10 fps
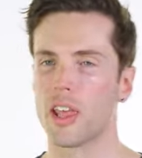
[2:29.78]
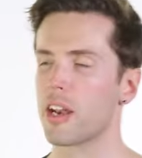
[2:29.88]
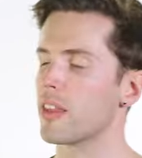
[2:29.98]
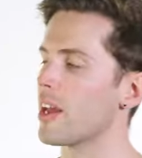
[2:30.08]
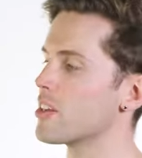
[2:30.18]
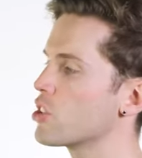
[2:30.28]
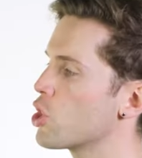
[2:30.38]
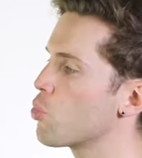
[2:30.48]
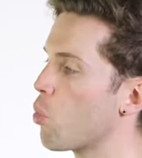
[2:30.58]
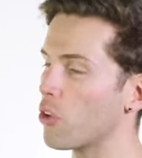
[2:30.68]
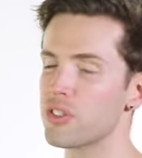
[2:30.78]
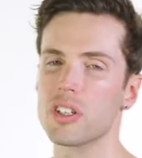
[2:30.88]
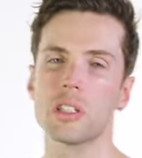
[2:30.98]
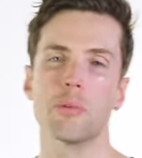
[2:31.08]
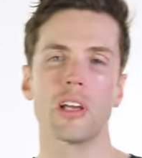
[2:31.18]
at the end of the day, so you want
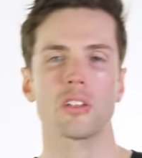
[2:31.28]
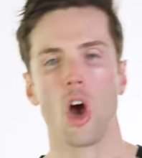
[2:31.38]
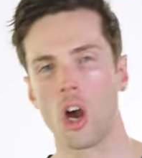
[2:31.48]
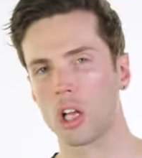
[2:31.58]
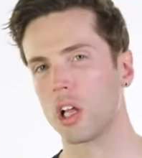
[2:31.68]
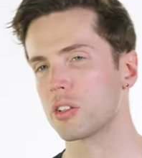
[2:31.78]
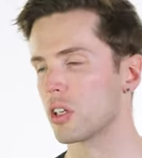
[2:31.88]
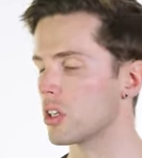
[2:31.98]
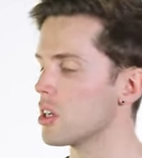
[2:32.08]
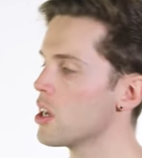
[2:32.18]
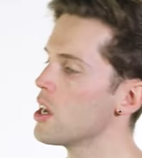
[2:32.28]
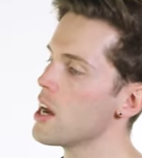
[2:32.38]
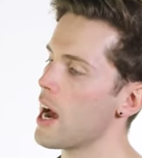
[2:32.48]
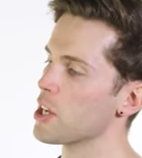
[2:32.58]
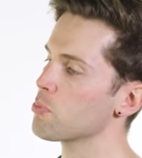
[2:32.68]
it to be as uncluttered
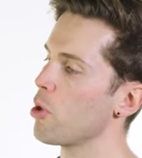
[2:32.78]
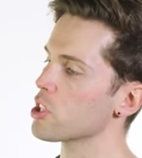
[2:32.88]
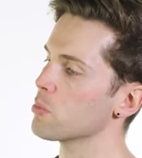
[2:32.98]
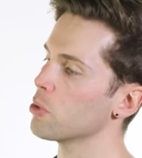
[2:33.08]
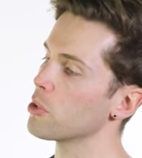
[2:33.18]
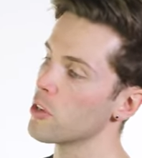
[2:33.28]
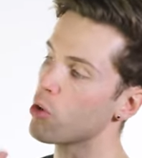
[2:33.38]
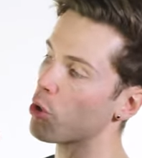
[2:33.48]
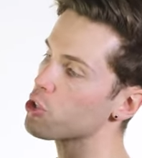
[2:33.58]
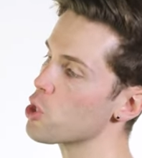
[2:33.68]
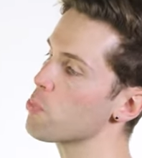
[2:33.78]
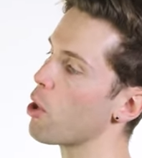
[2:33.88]
as possible. But you've got two